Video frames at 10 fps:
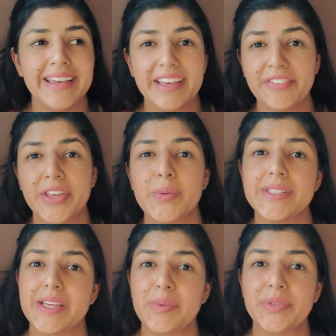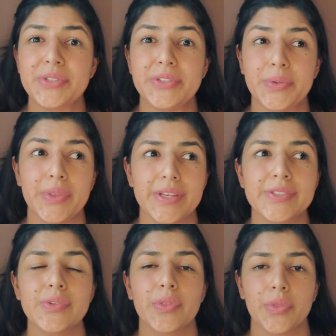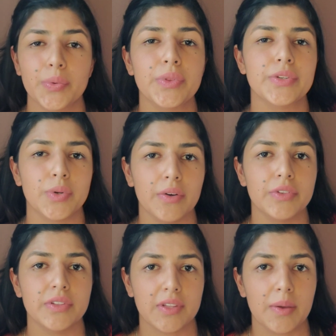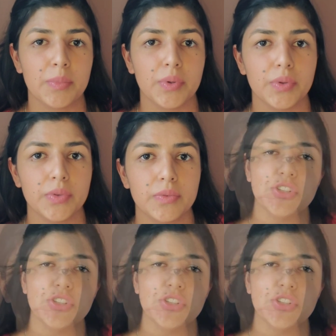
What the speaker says: if he was able to do this through the 12 disciples.